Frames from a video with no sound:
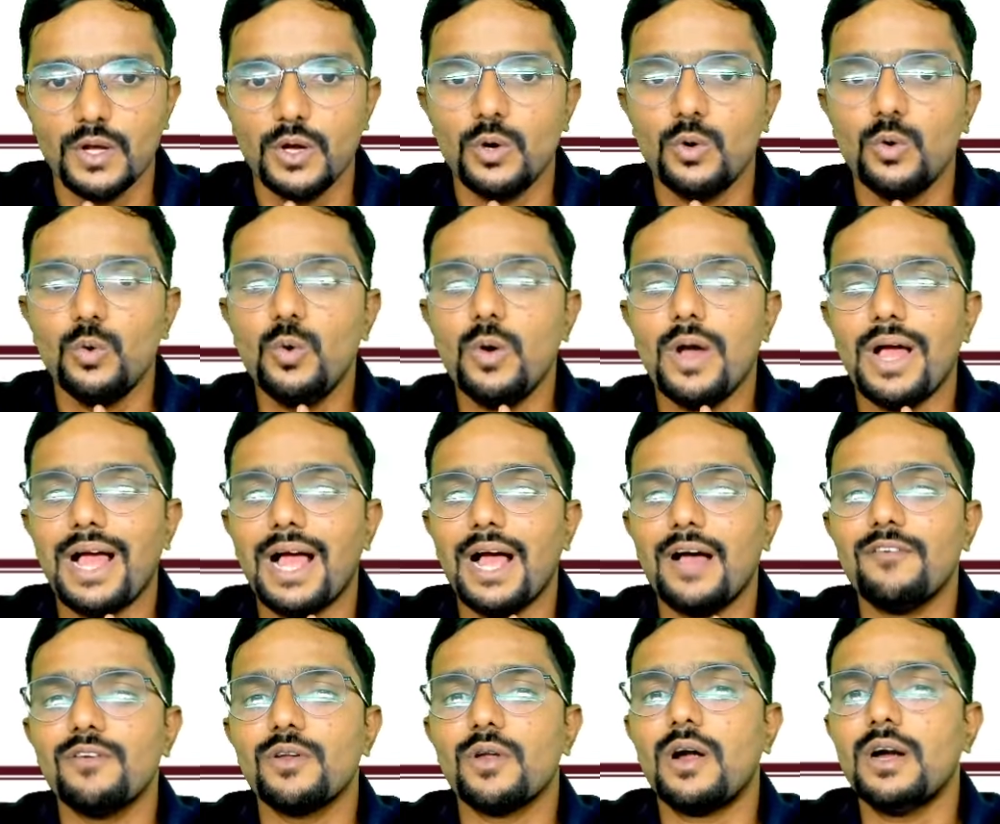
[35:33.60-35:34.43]
who
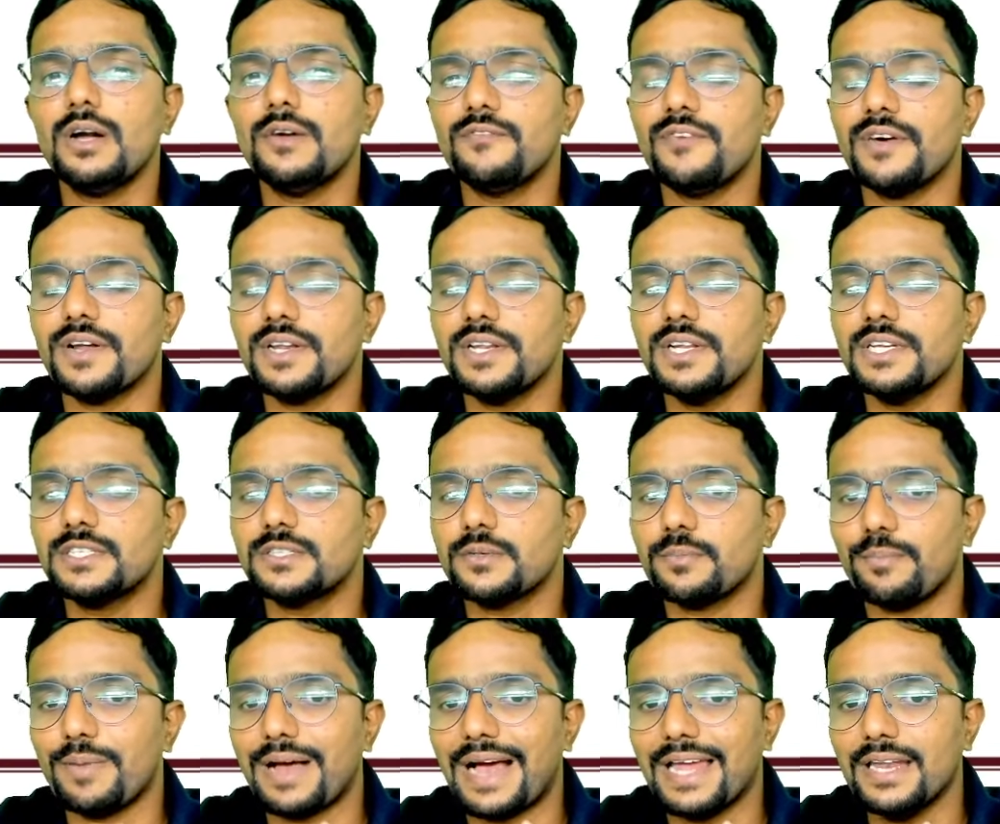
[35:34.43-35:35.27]
have not furnished
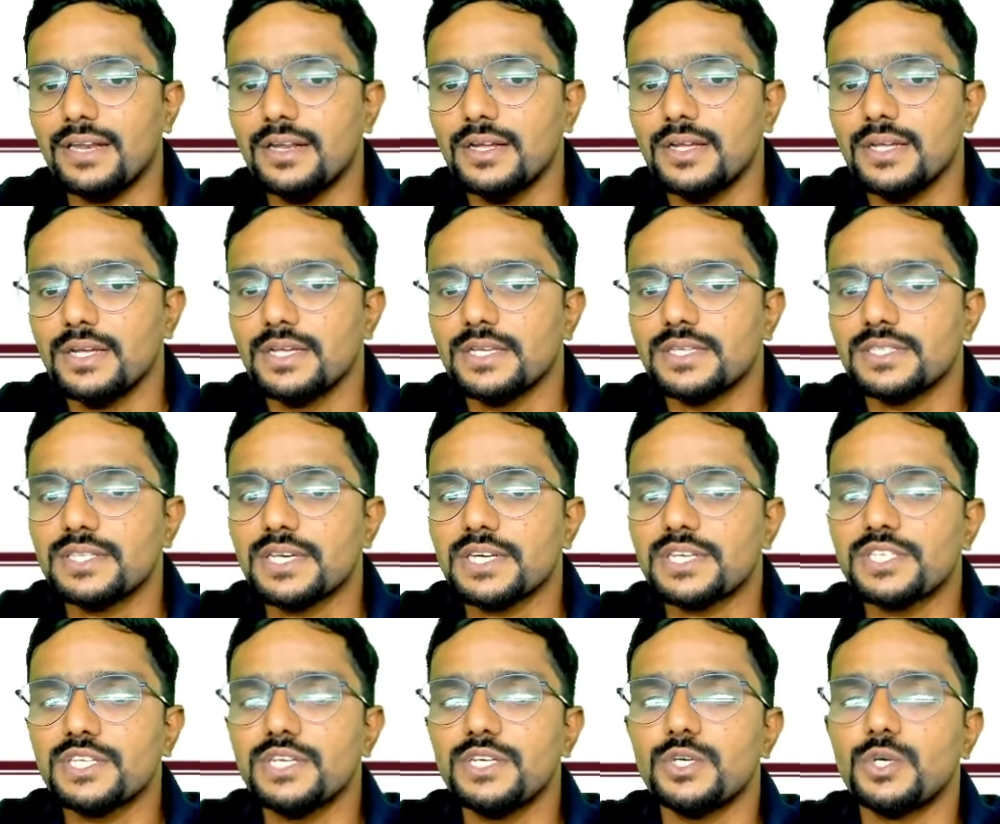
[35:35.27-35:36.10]
PAN,
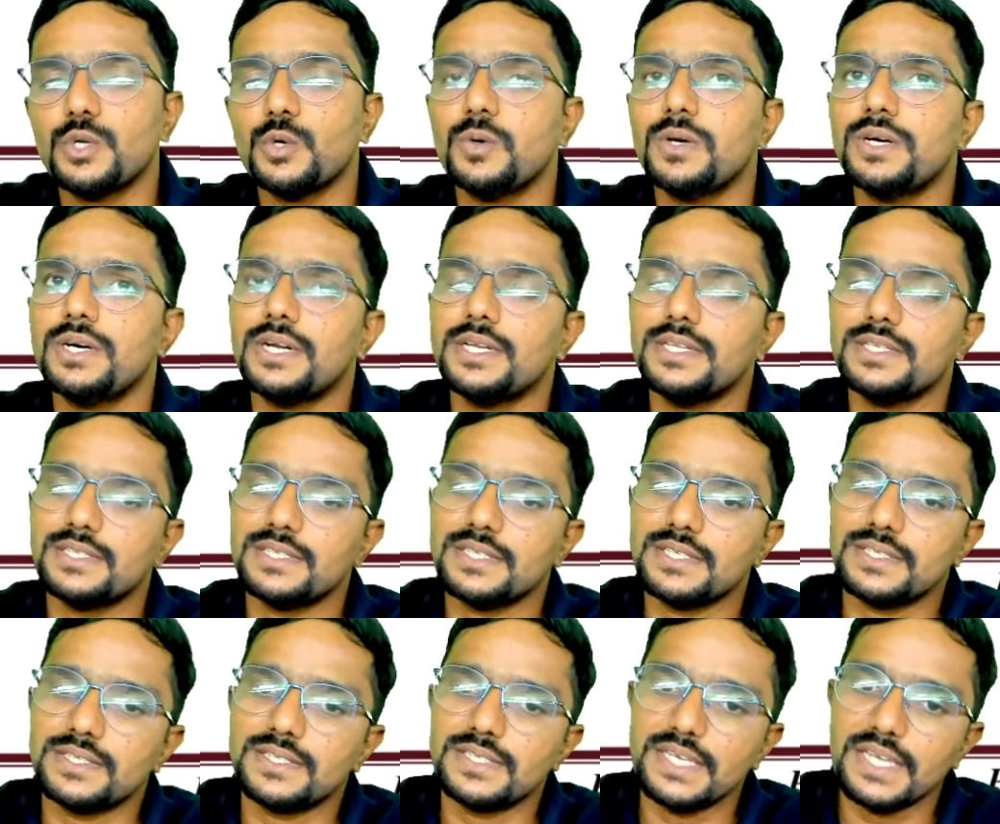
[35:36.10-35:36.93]
section
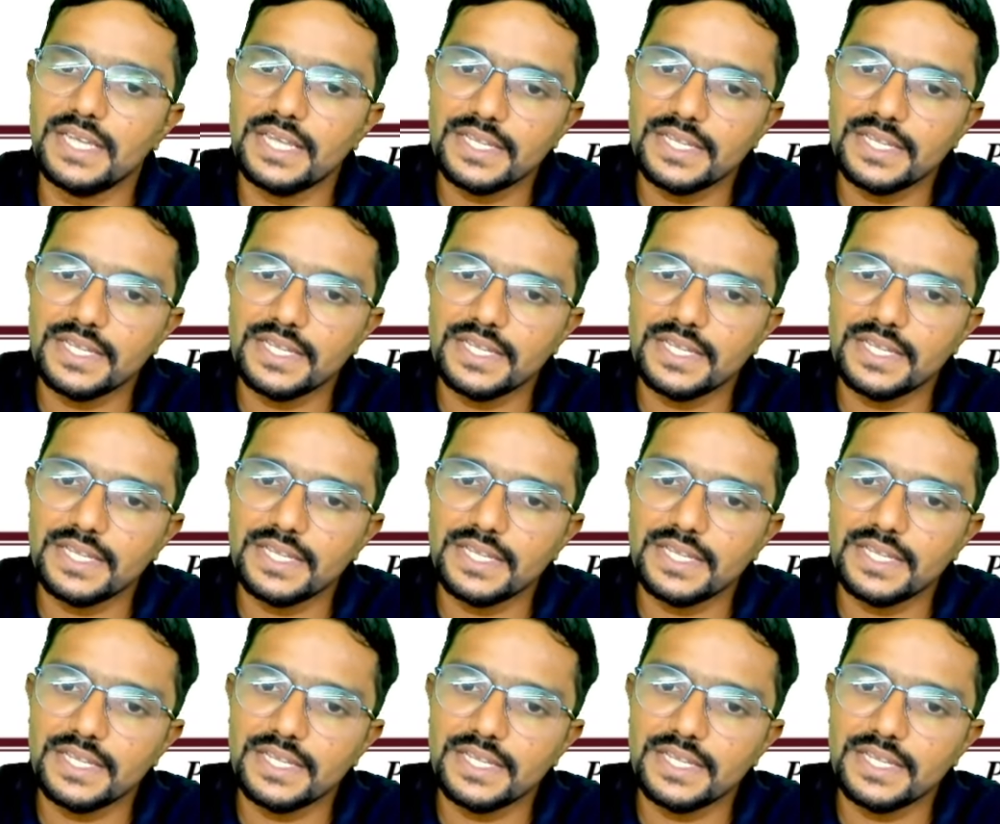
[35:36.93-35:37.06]
206